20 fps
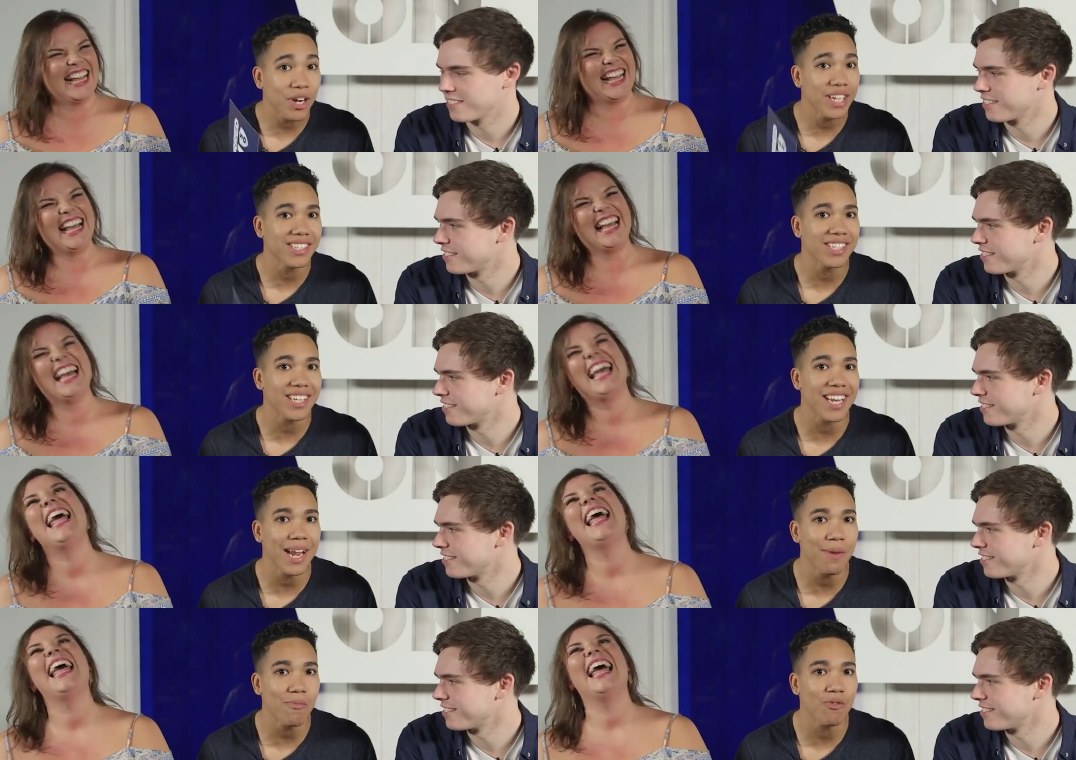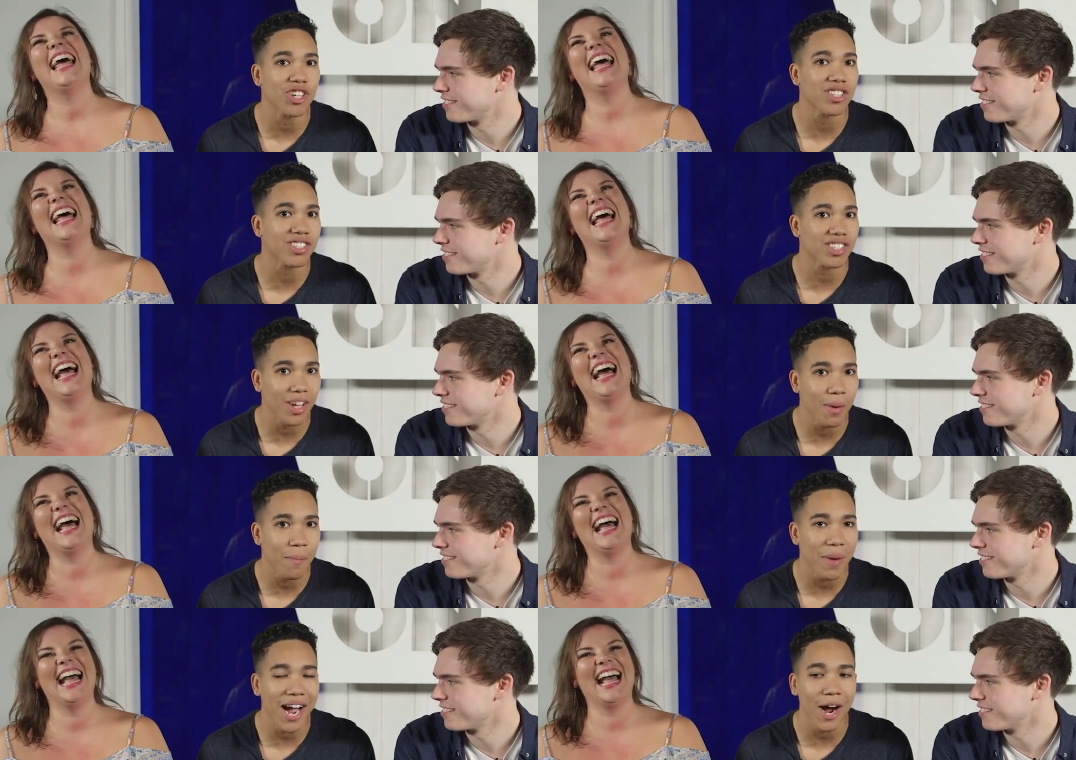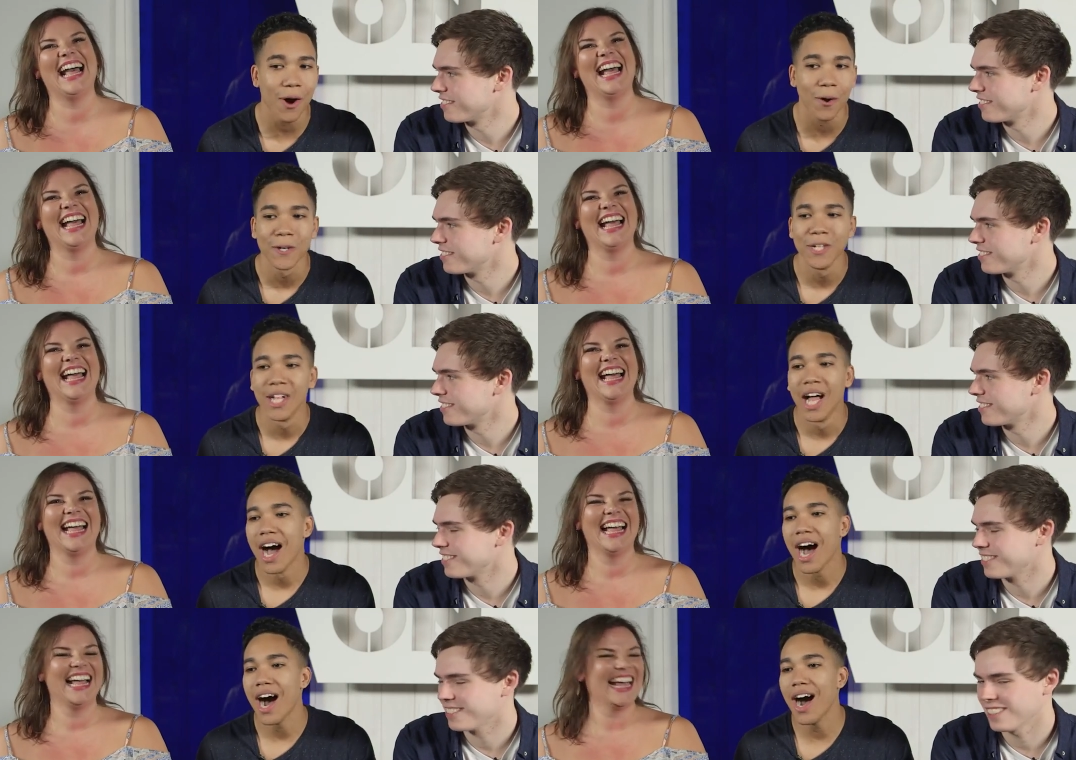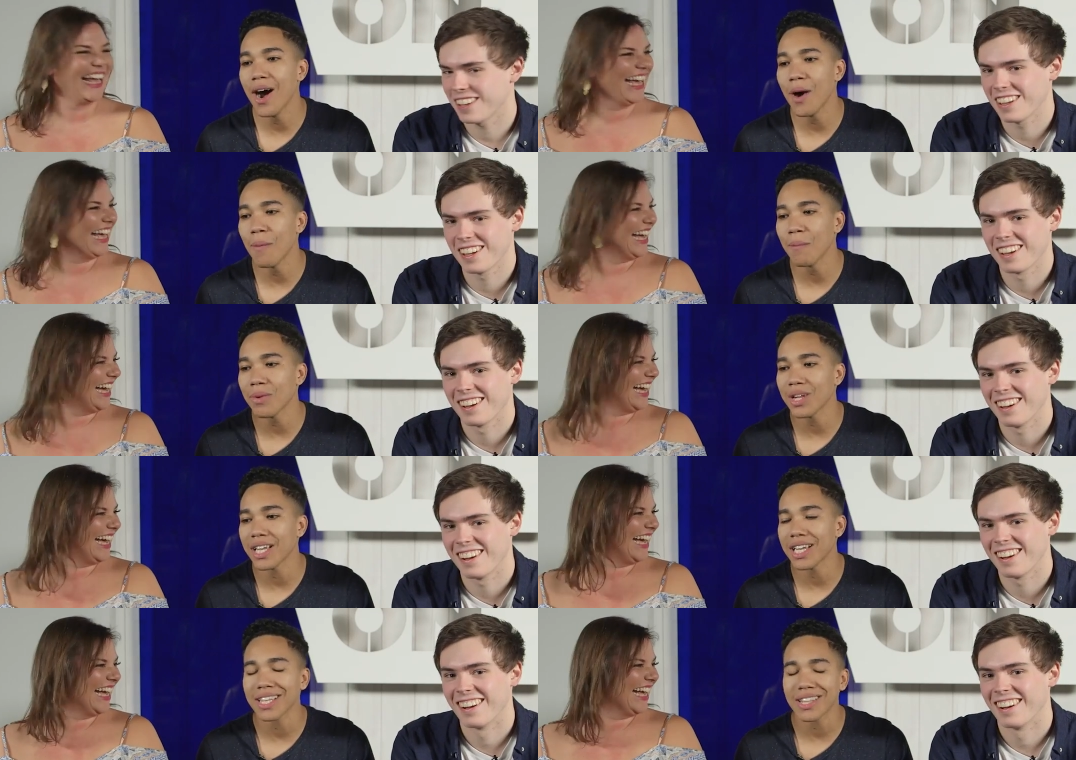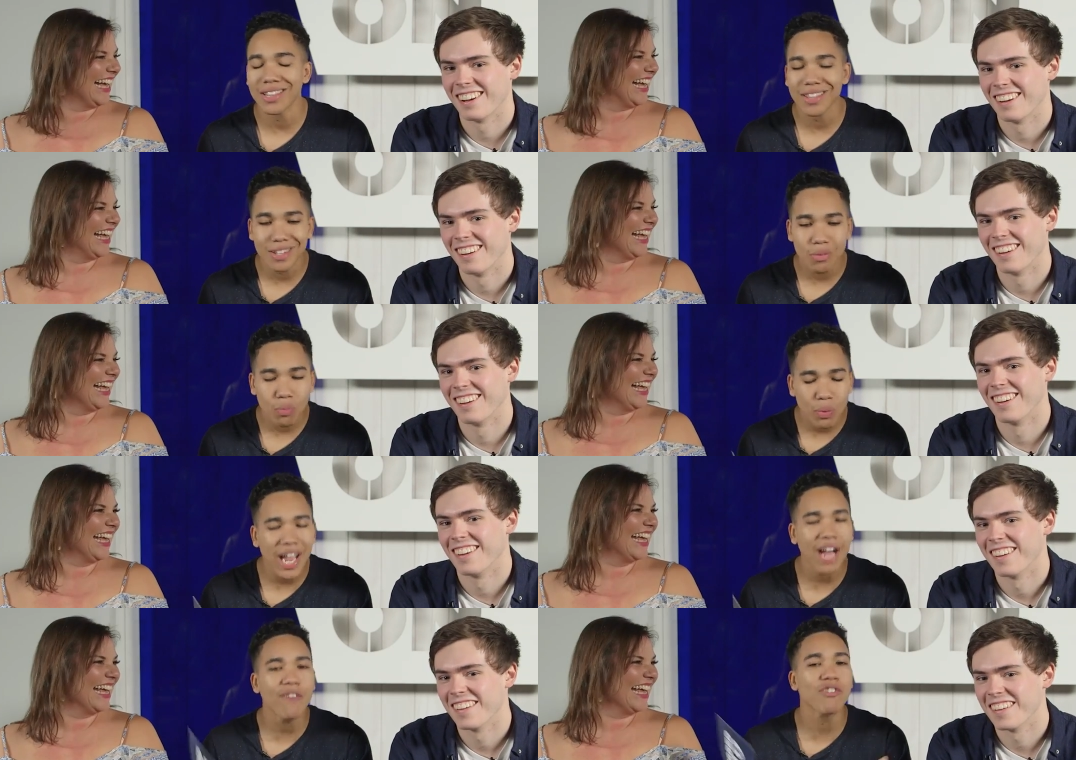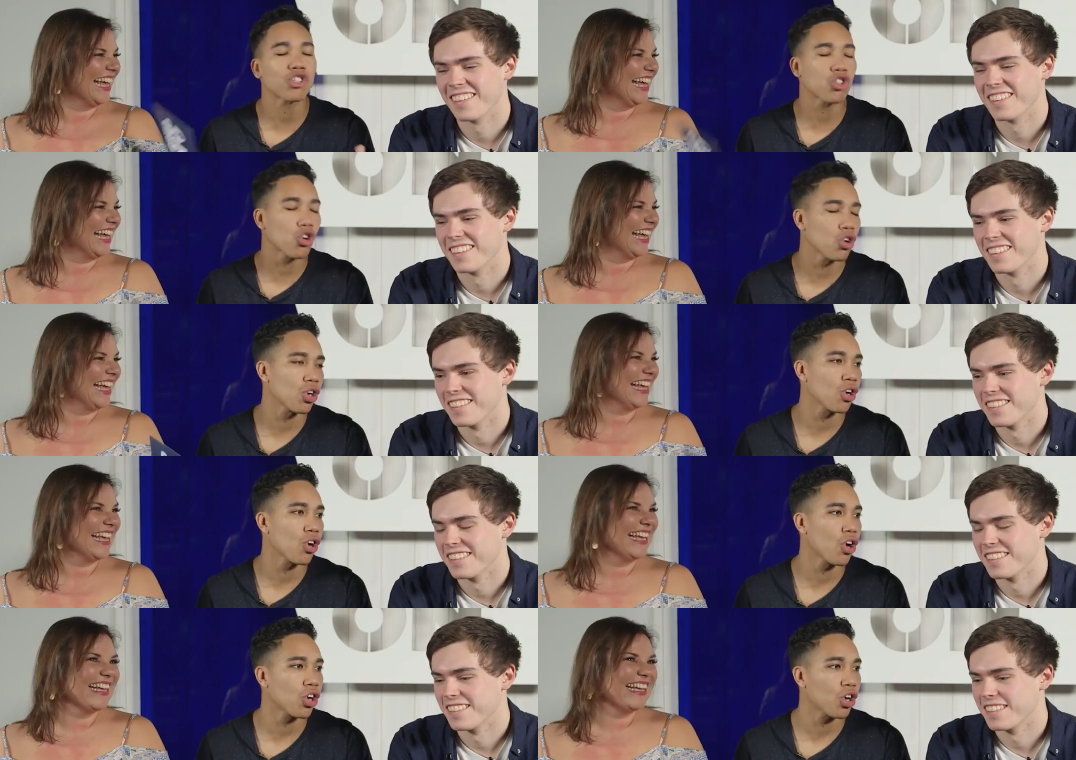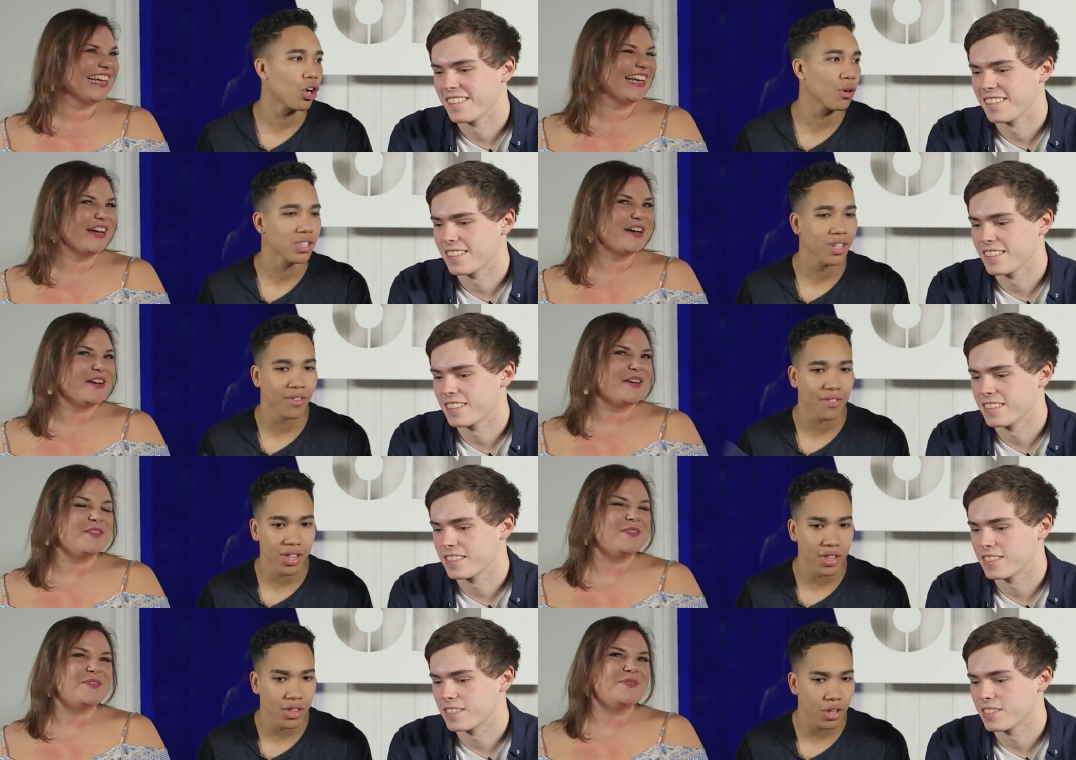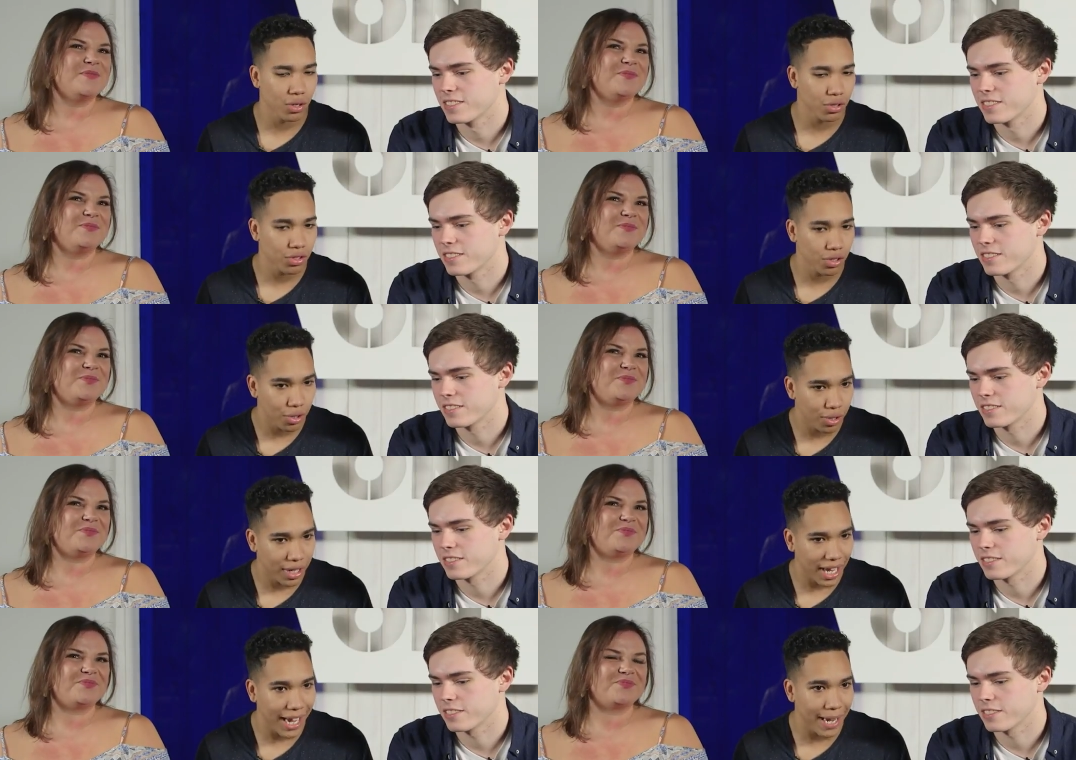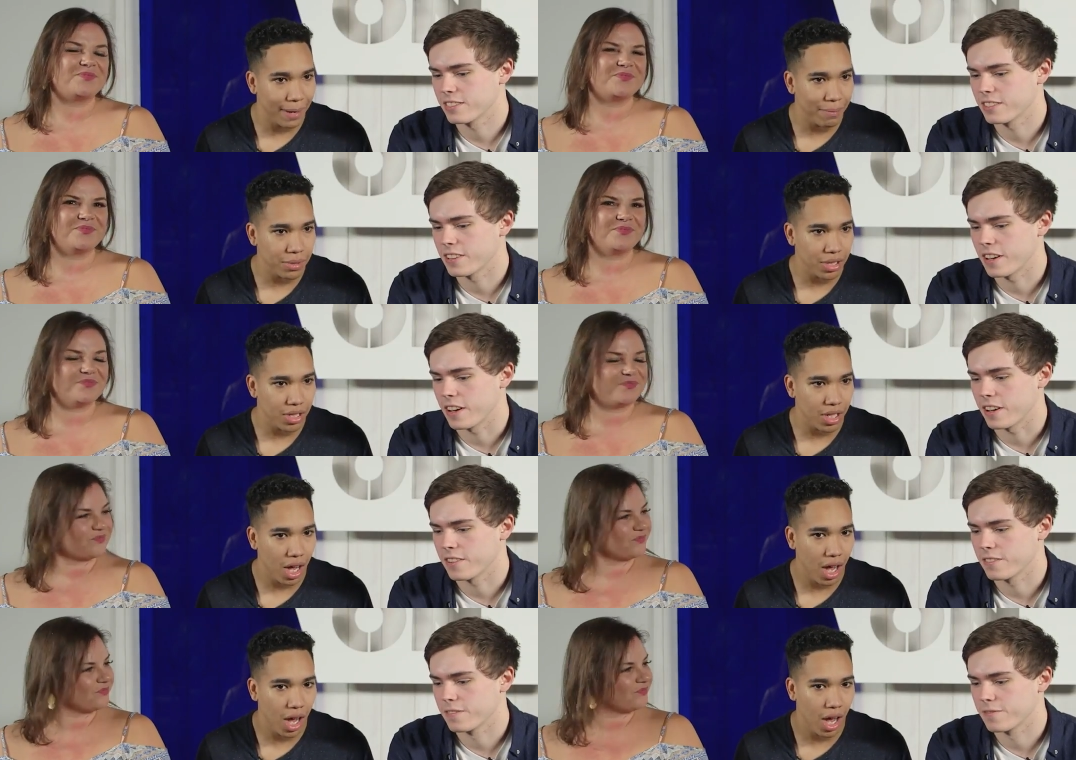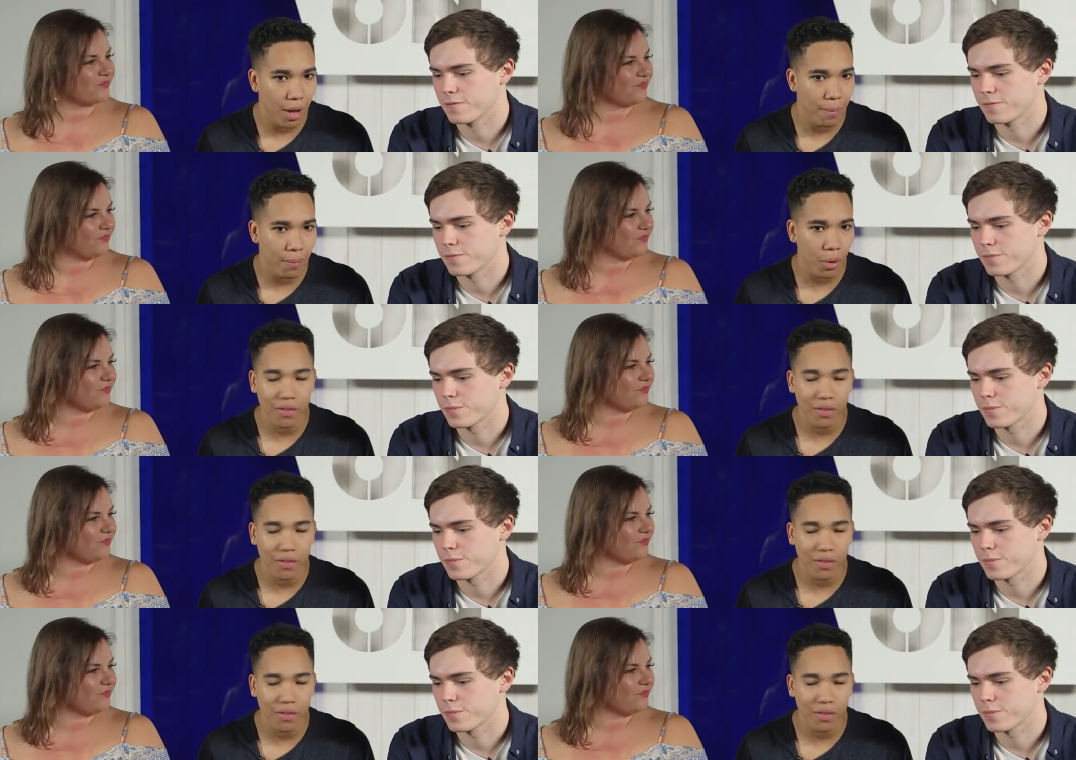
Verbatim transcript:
Speaker 1: going to the Emirates somehow. We haven't scored a lot of goals other than those two games. No.